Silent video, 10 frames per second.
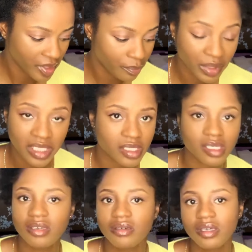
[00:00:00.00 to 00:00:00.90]

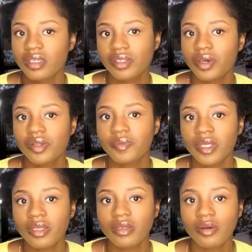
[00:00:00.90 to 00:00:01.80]
busy it's going to
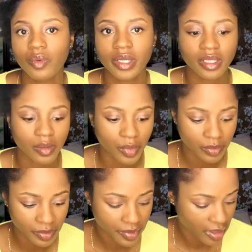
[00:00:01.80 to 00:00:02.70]
be working on
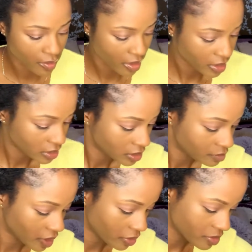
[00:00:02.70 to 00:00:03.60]
Bobbi Brown,
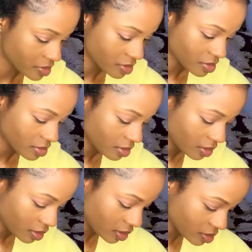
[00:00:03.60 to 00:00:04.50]
because
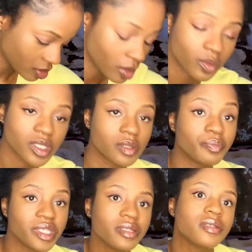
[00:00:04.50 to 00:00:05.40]
it's always
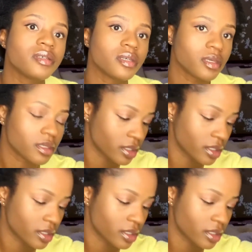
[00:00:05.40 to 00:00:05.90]
busy.